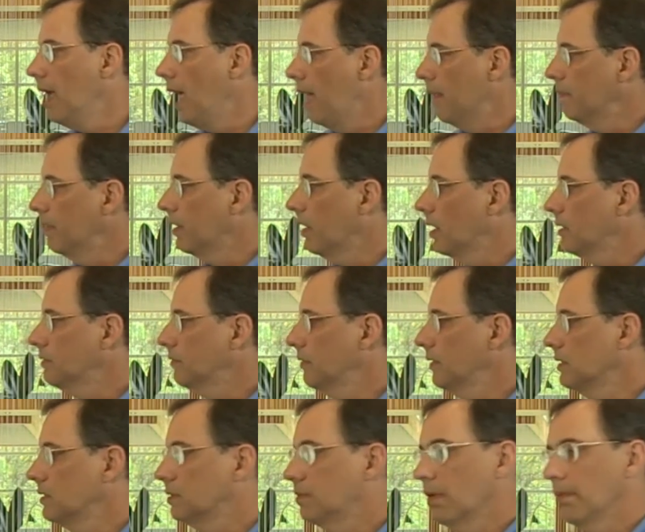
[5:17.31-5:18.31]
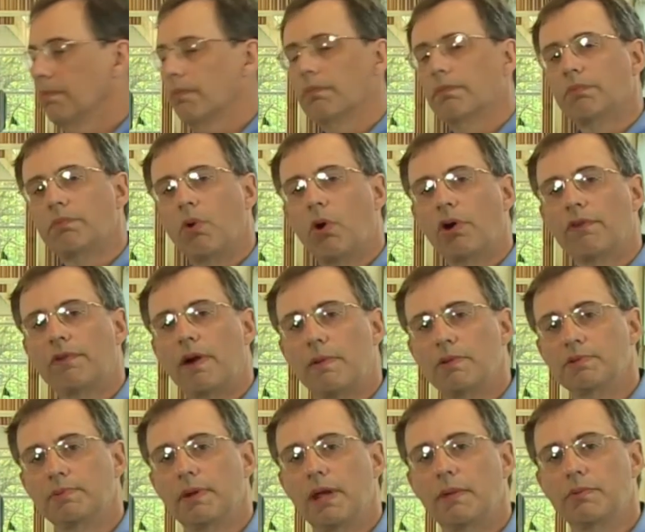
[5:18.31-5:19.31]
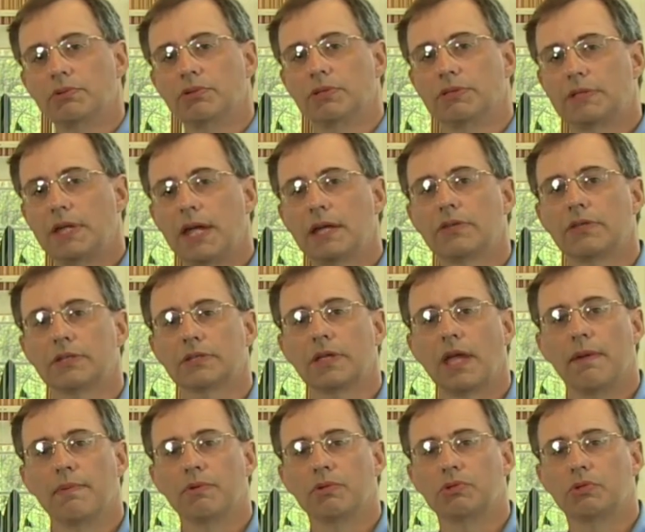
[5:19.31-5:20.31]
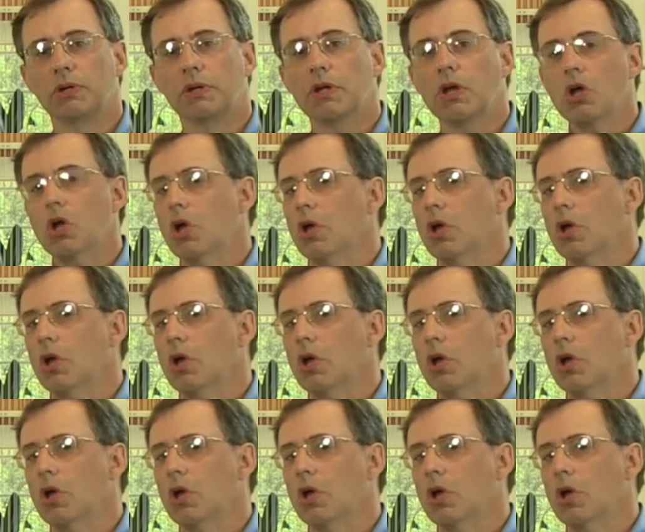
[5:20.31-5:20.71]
And because of this, BoroPharm has been able to take this chemistry,